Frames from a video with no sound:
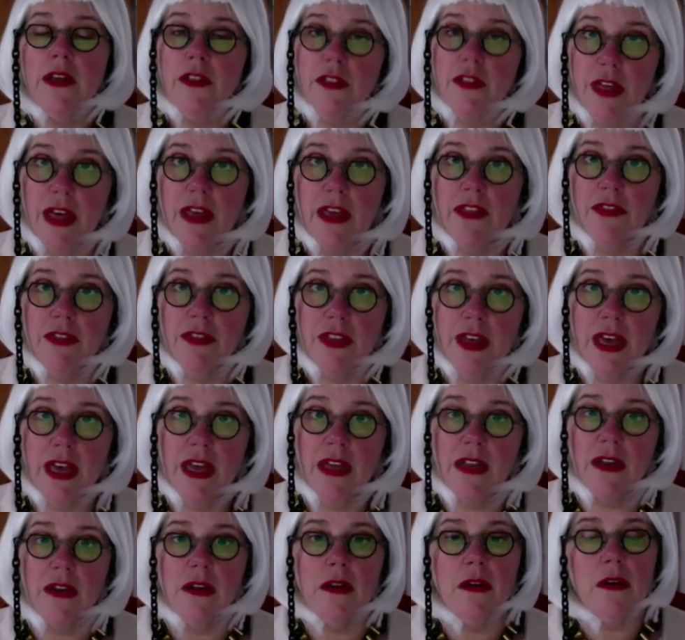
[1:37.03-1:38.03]

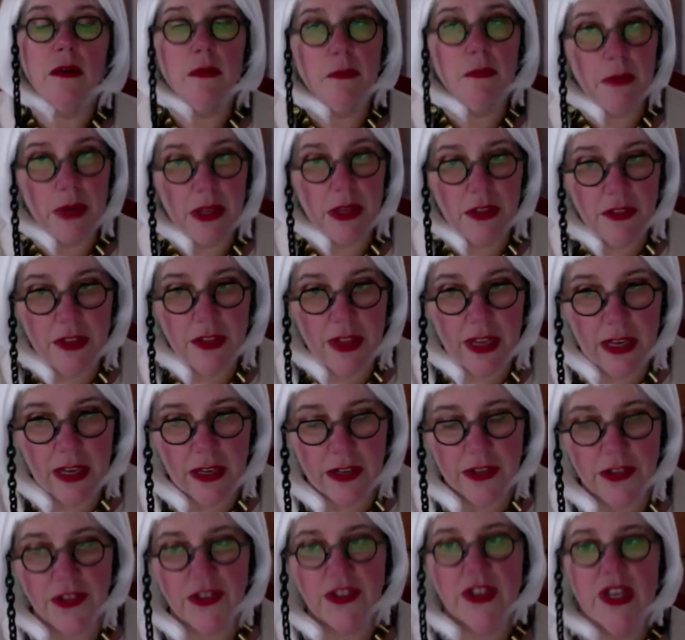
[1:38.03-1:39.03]
Then,
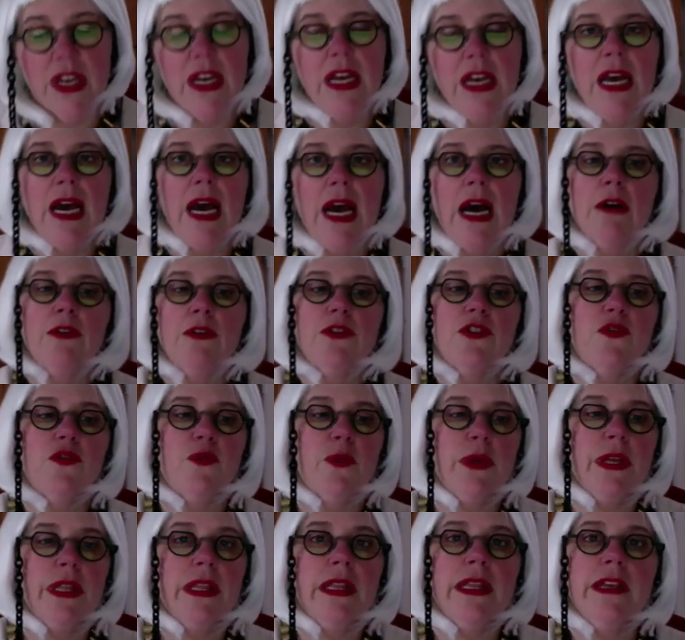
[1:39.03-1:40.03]
methinks, how
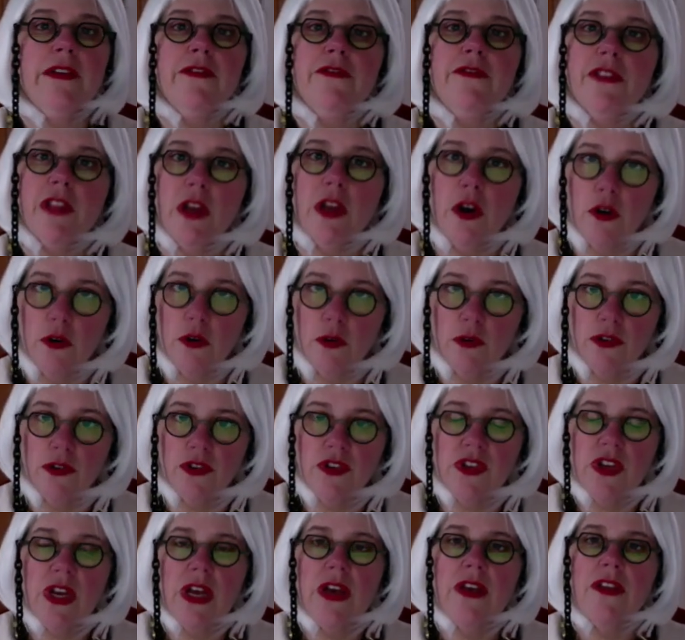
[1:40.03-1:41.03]
sweetly
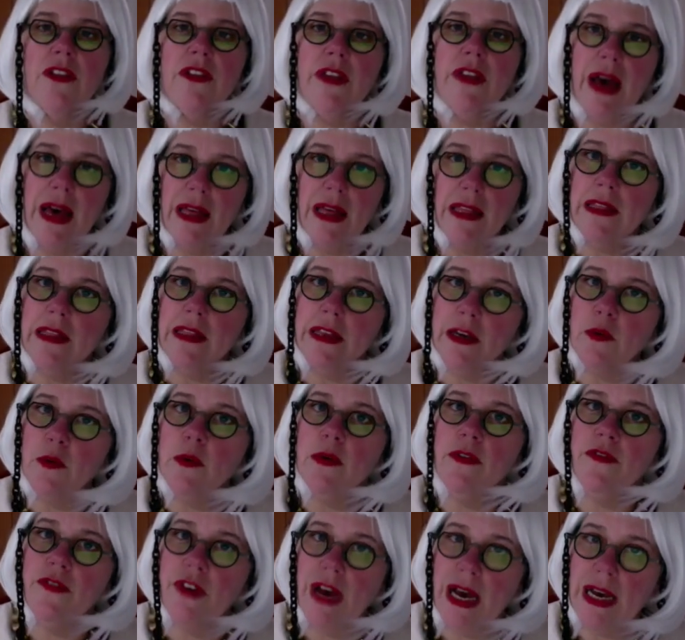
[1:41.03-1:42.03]
flows that
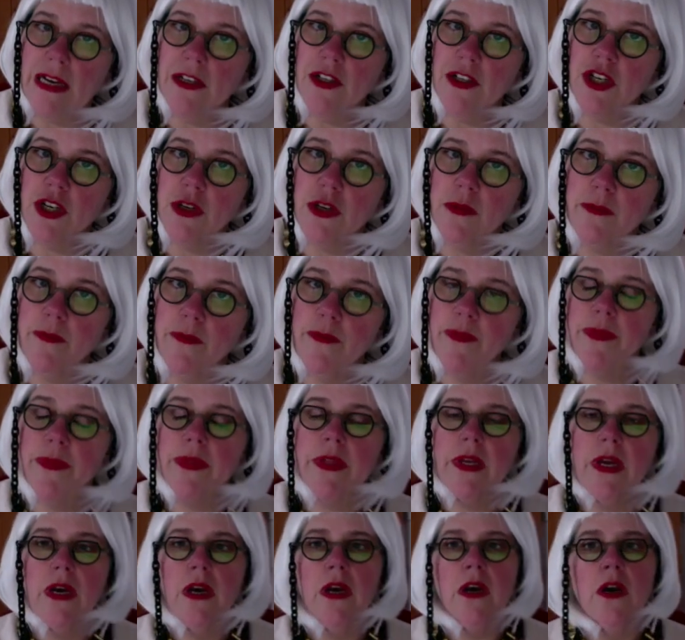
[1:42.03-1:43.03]
liquefaction.
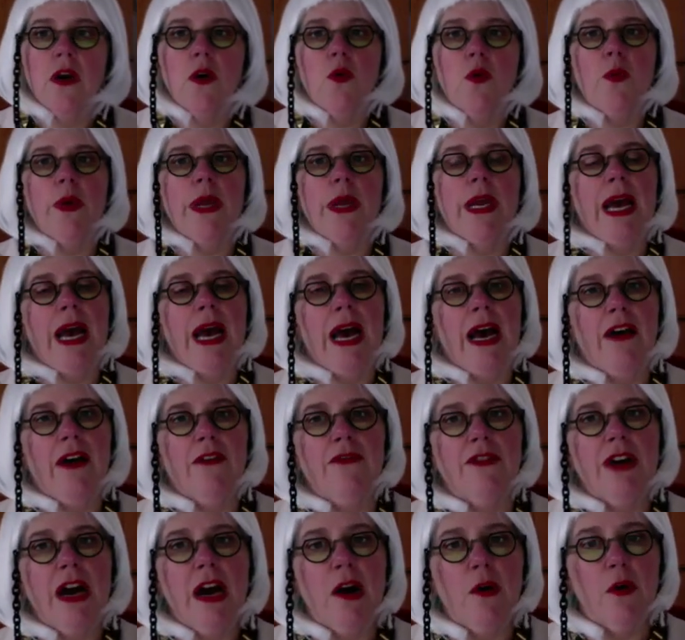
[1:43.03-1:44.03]
We
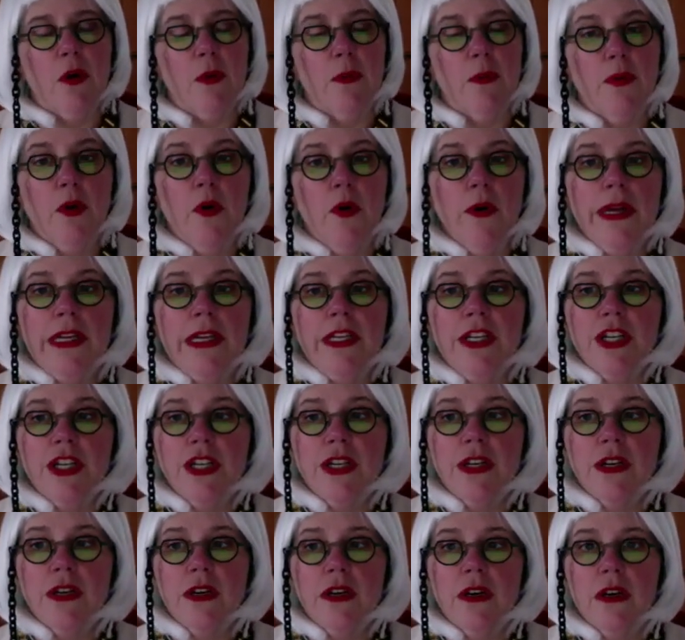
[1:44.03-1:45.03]
have our point,
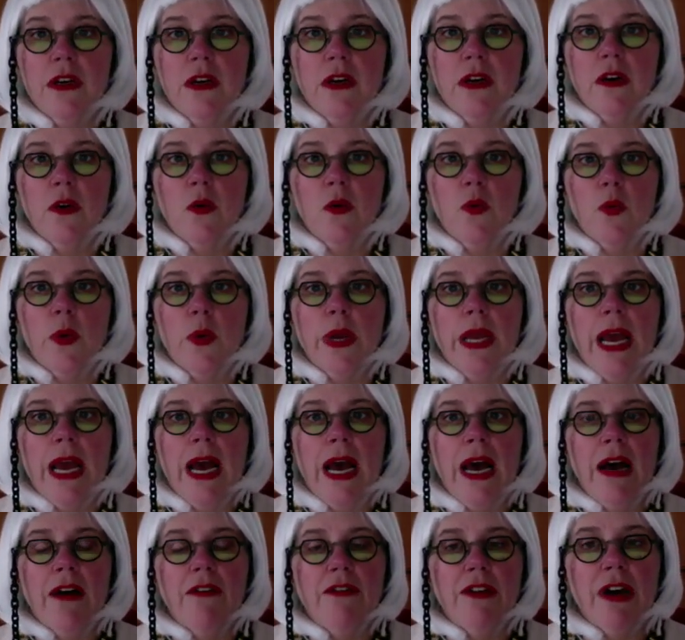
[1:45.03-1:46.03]
we
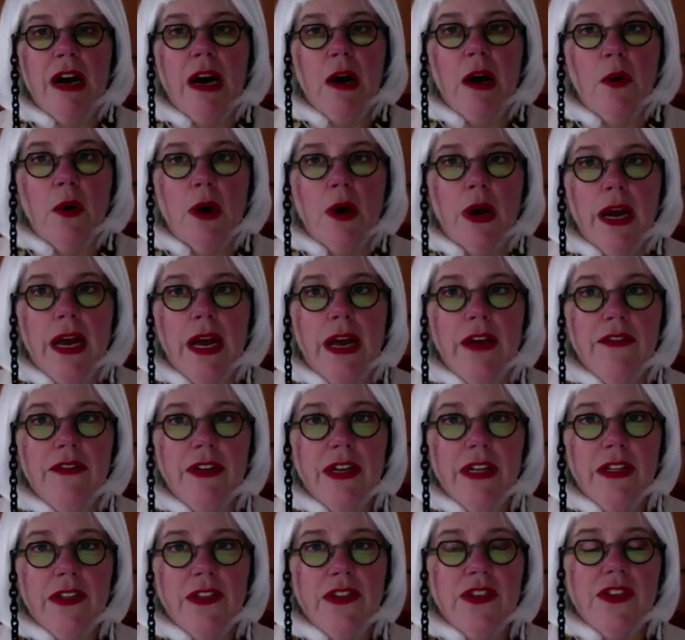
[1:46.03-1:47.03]
have our
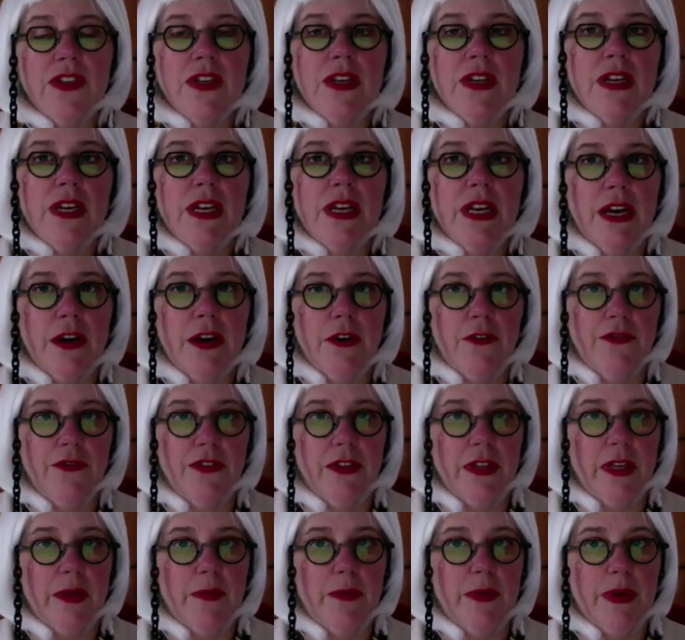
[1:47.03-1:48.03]
evidence,
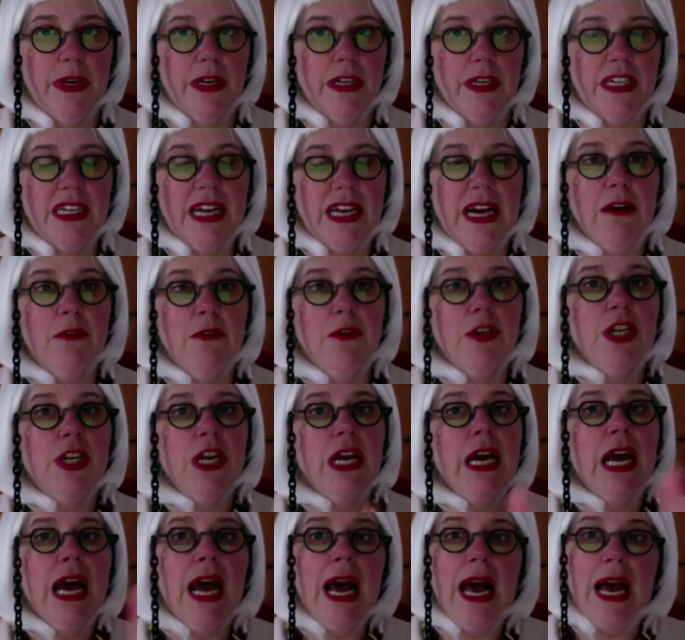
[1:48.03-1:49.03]
carefully picked out
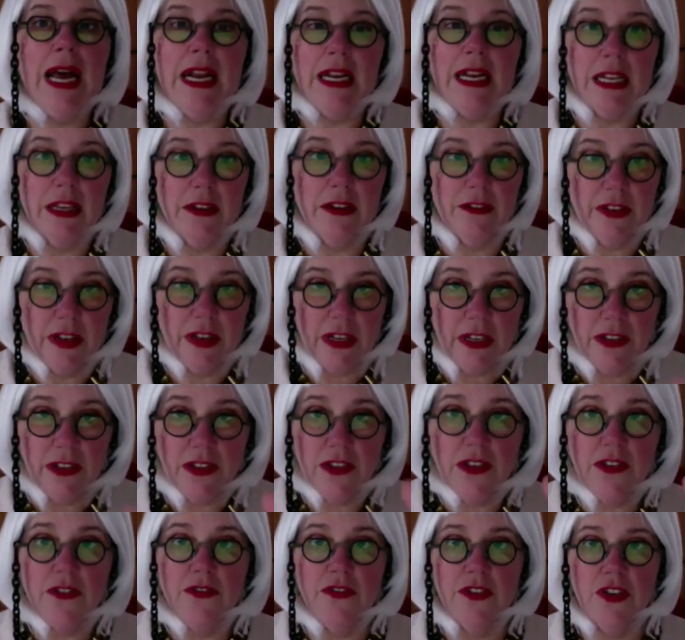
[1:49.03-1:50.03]
and given in
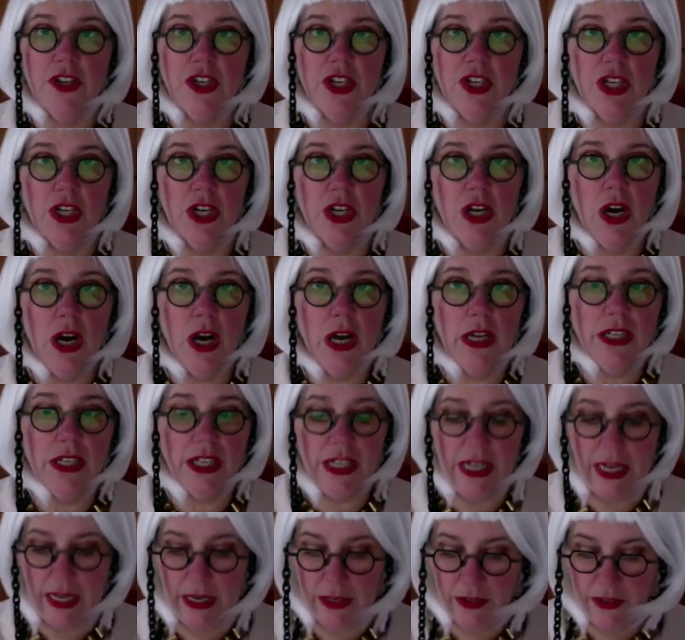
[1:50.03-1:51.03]
sufficient
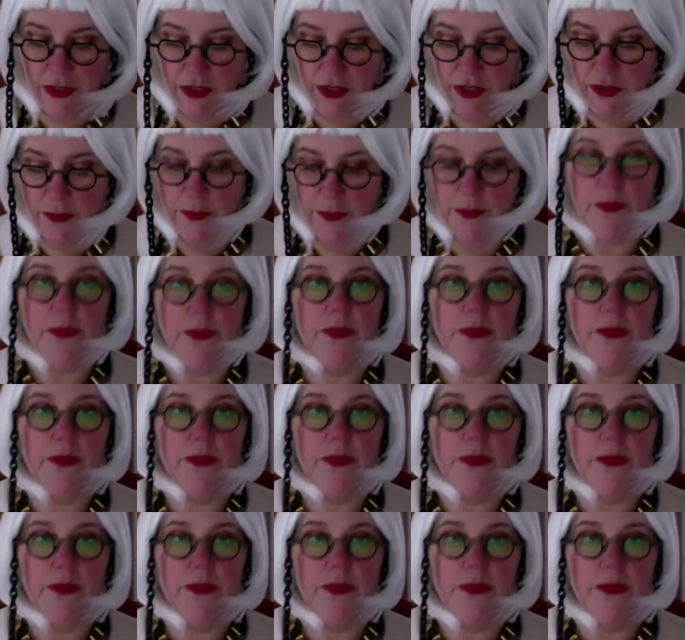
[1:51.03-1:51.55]
context.